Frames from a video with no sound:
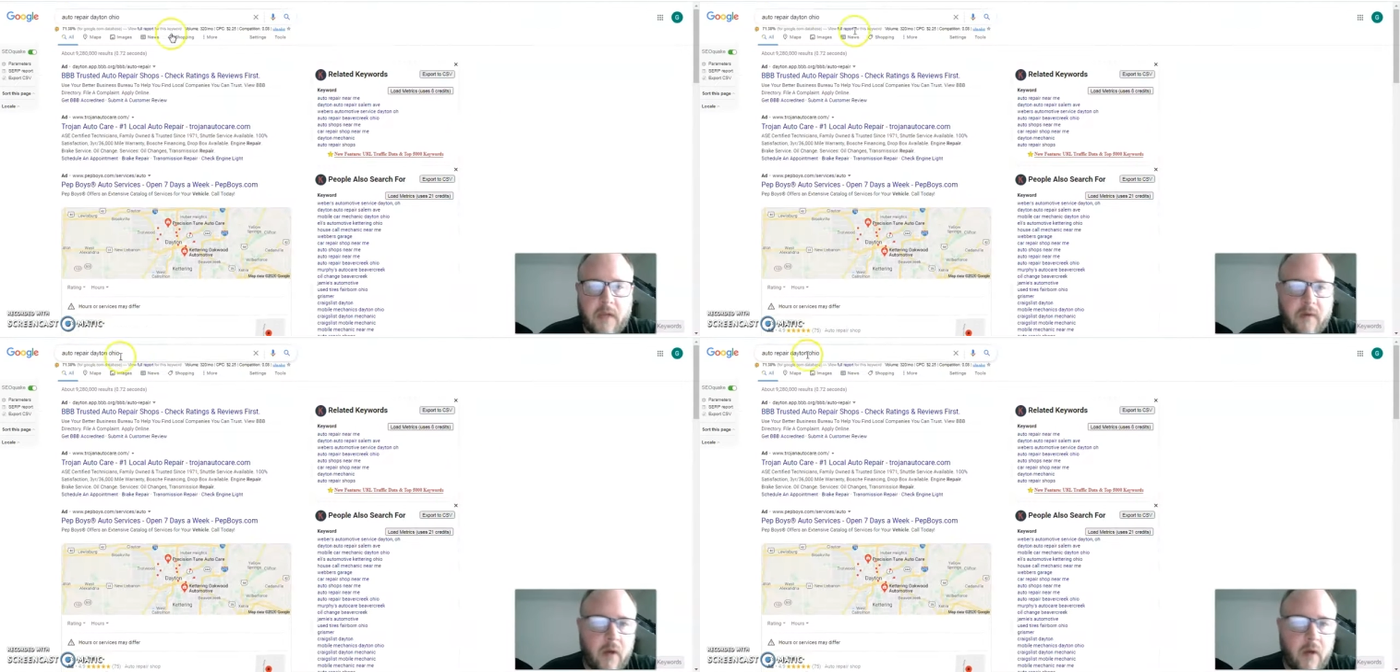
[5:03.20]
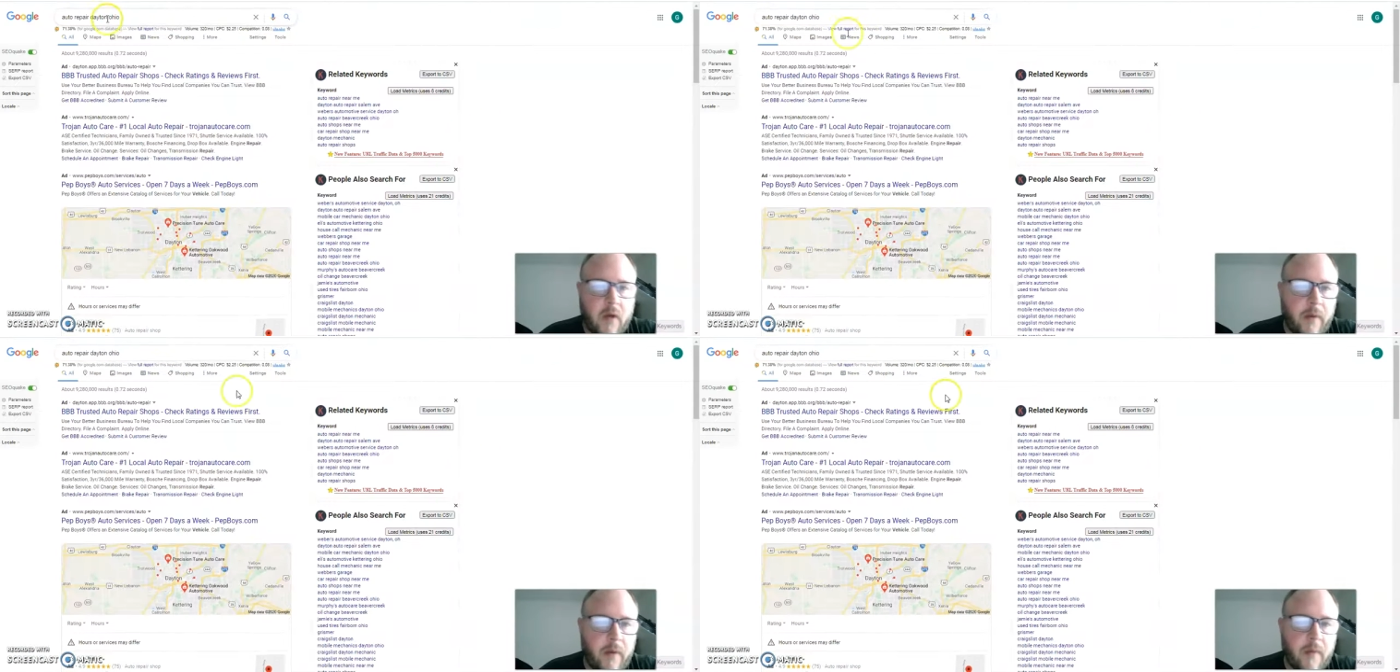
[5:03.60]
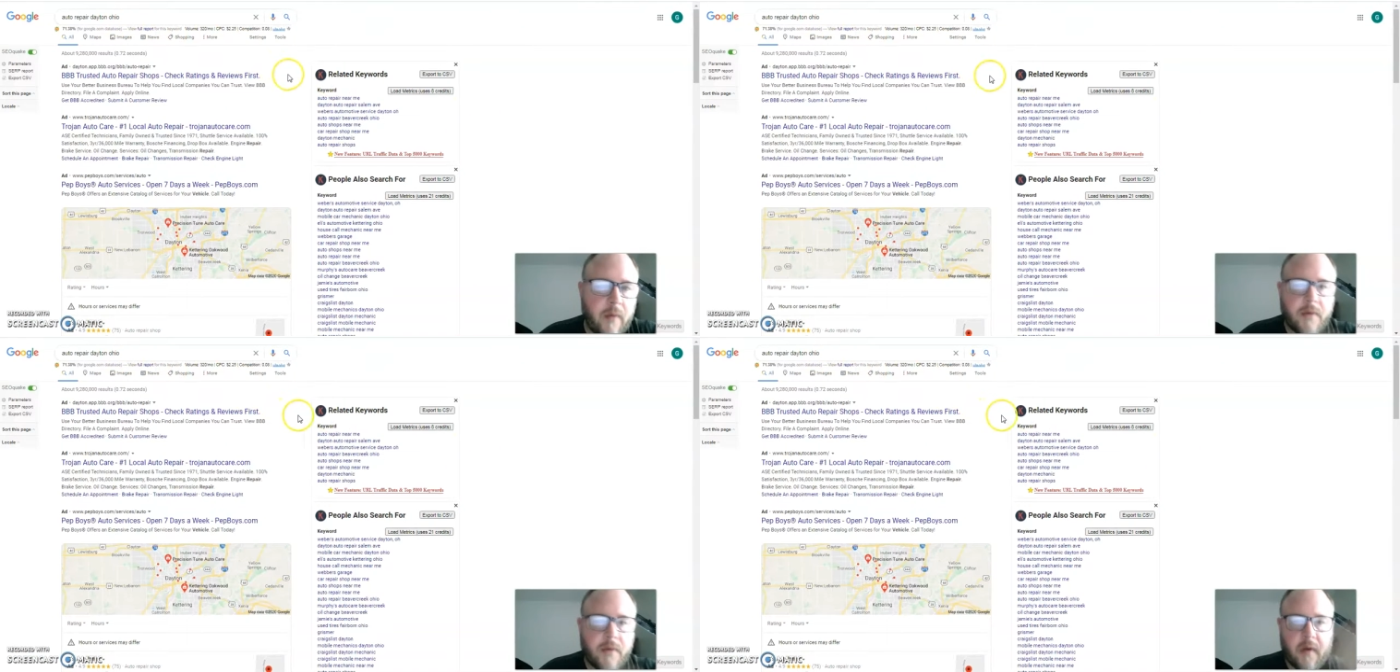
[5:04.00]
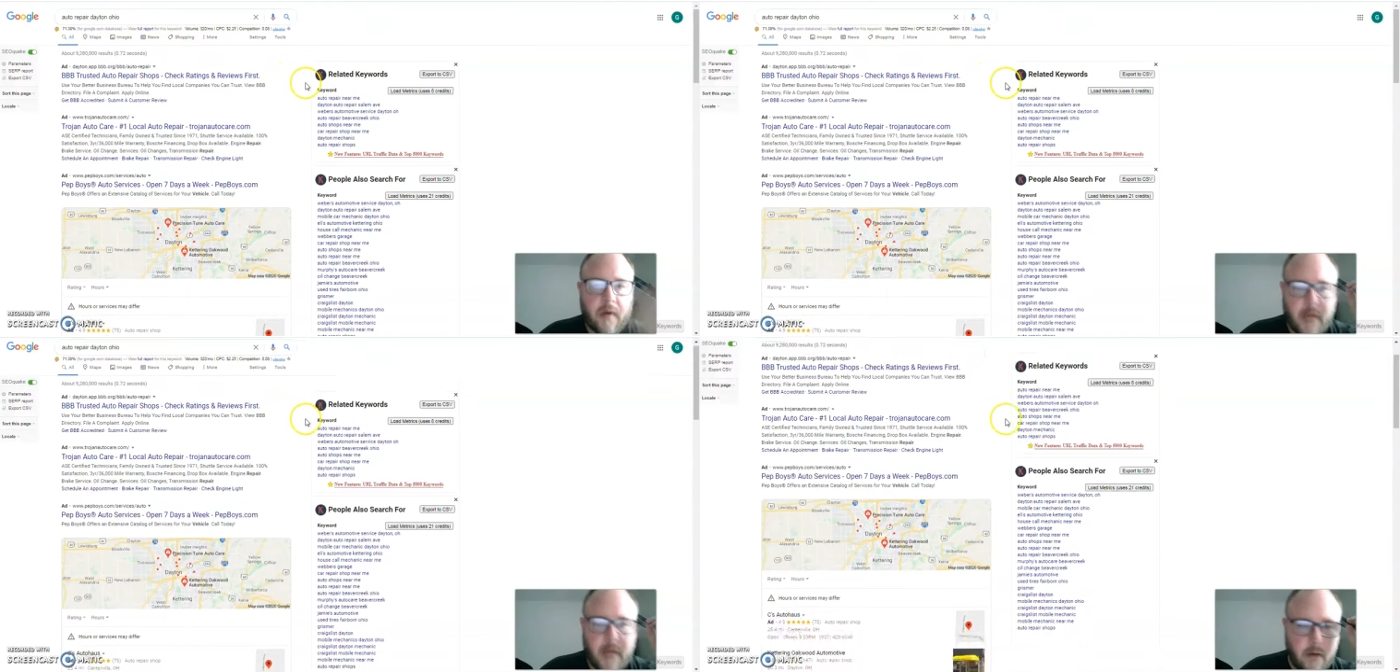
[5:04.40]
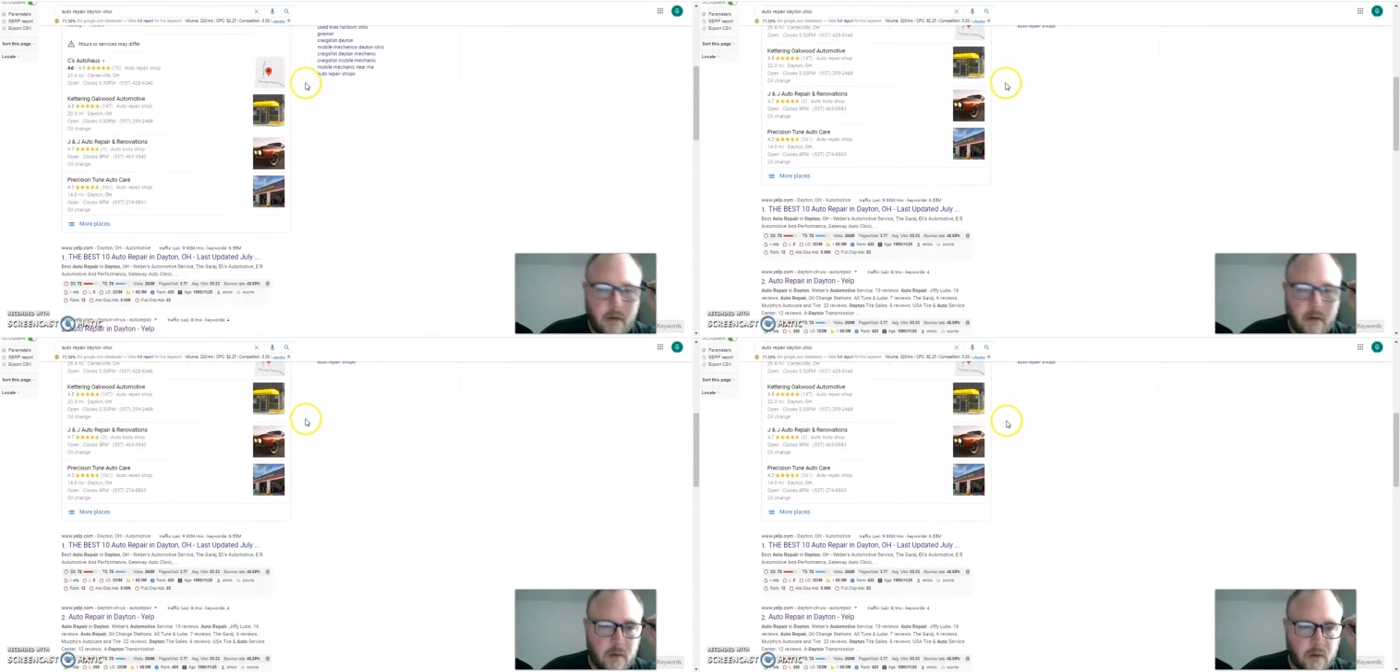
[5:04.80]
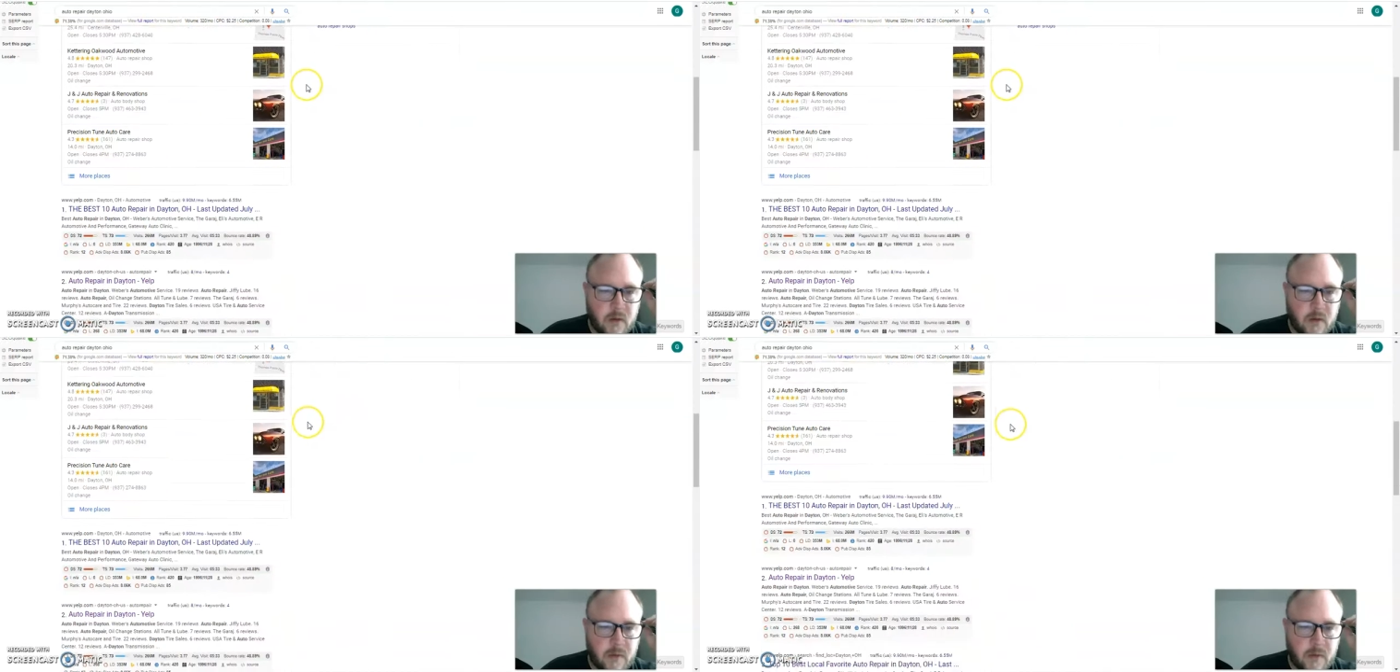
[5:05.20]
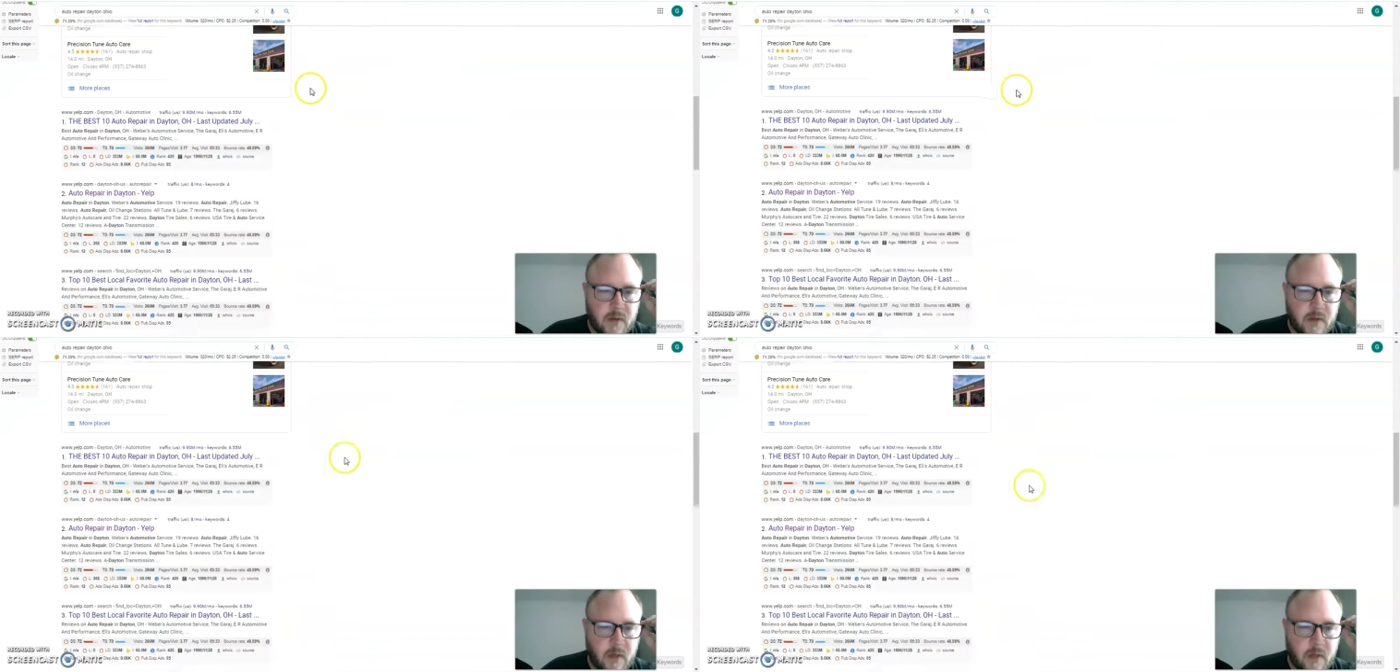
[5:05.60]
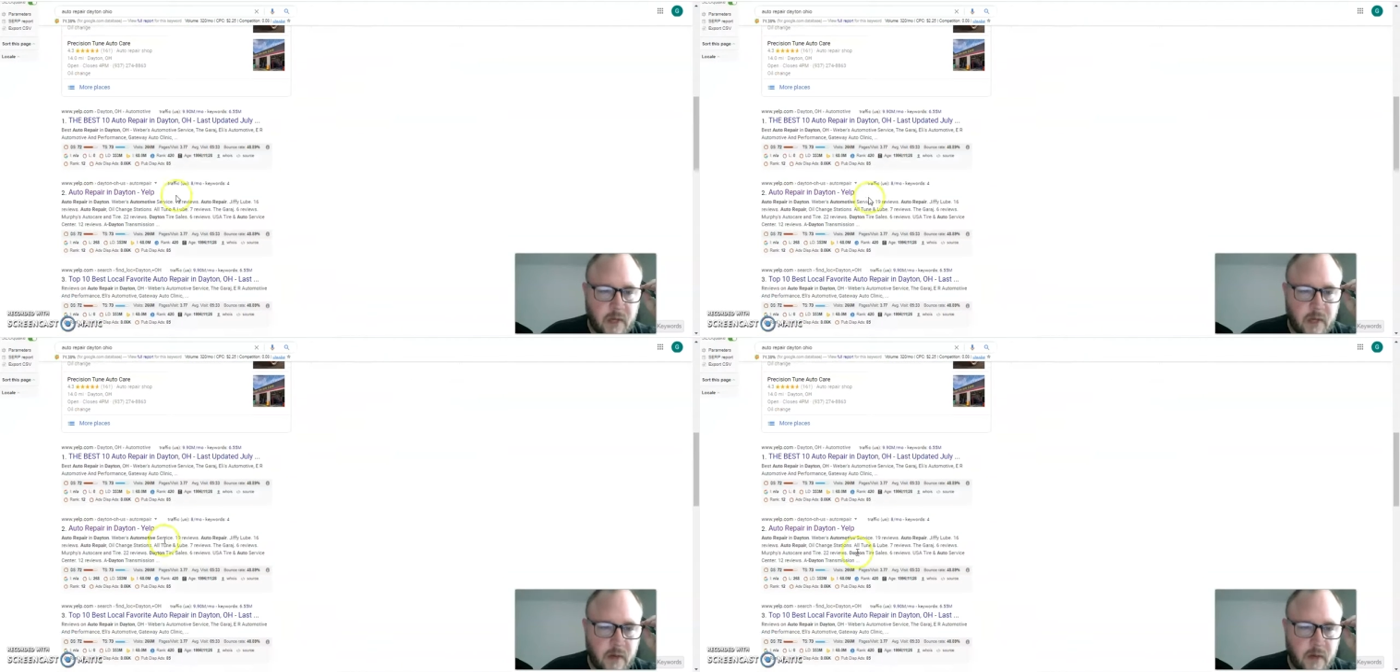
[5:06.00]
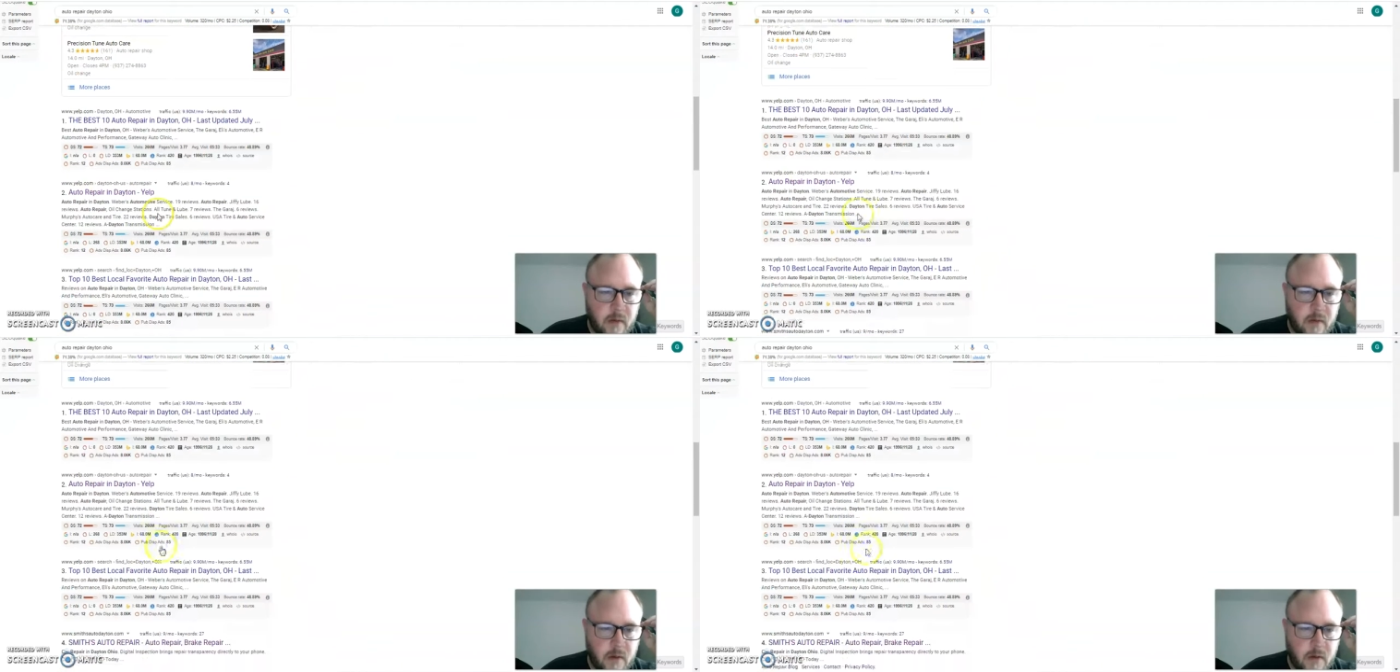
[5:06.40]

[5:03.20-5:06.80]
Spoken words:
for an auto repair person here in Dayton called Smith's Auto in Dayton.